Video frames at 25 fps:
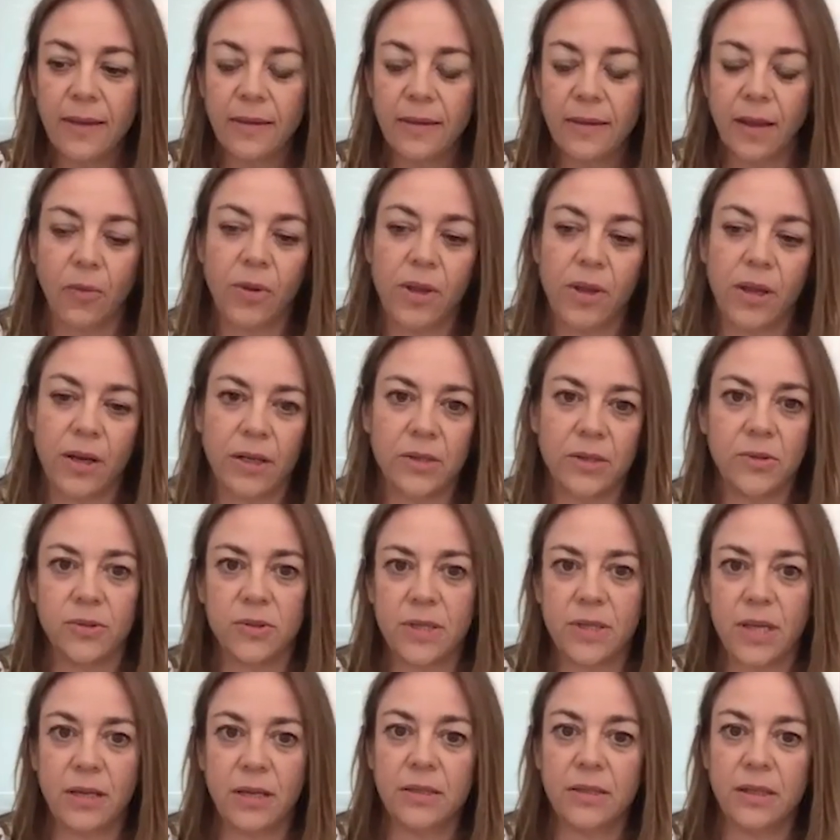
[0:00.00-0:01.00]
that we are
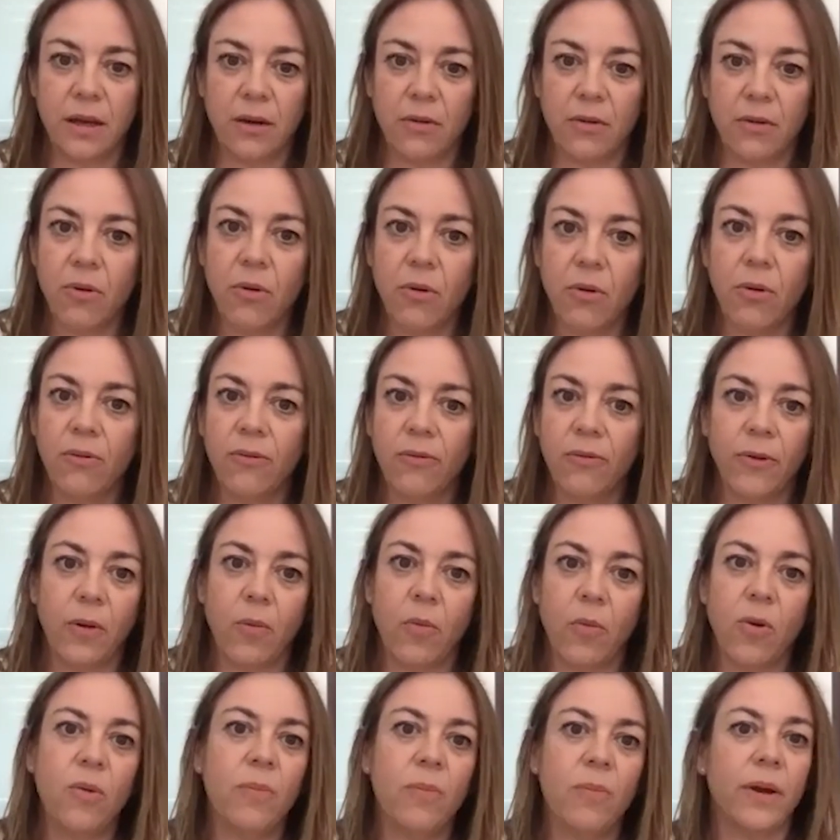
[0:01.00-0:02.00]
associating a role for a
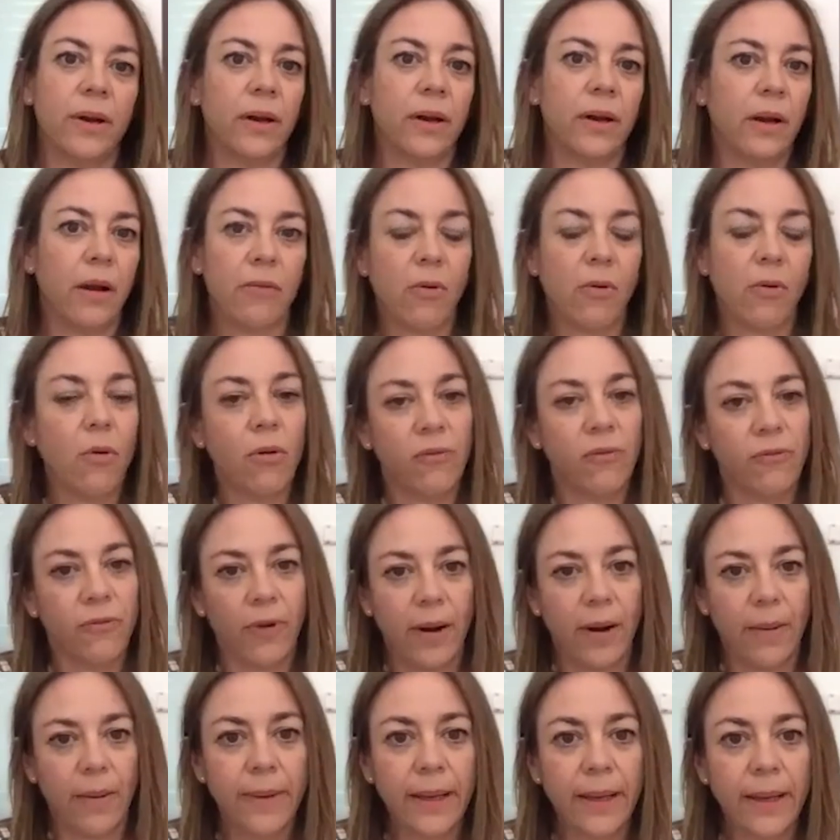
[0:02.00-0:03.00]
woman and a role for
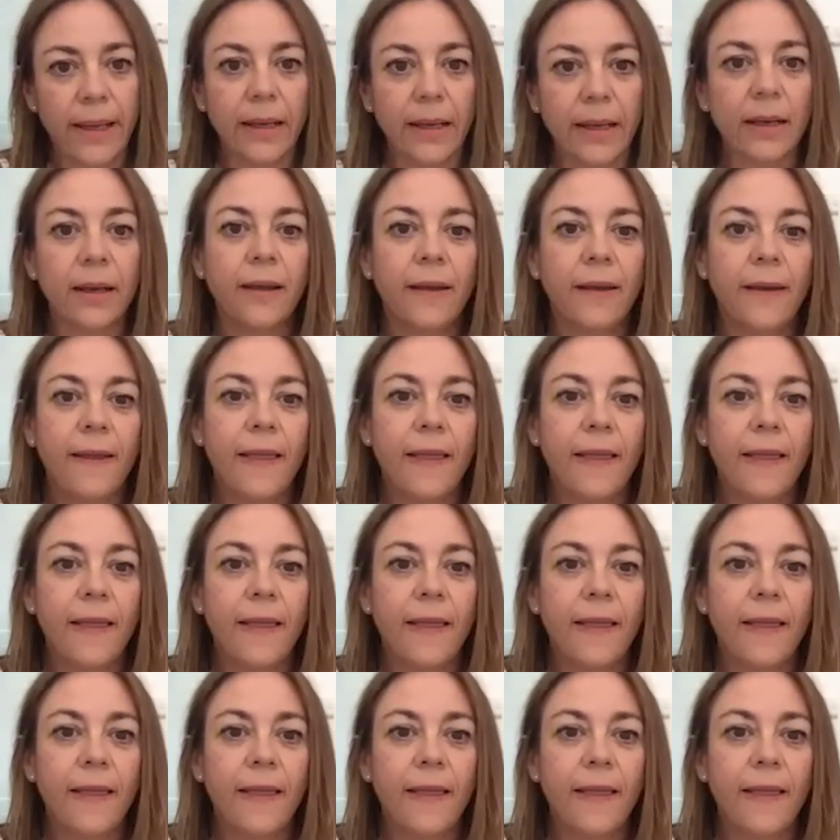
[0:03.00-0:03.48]
a man.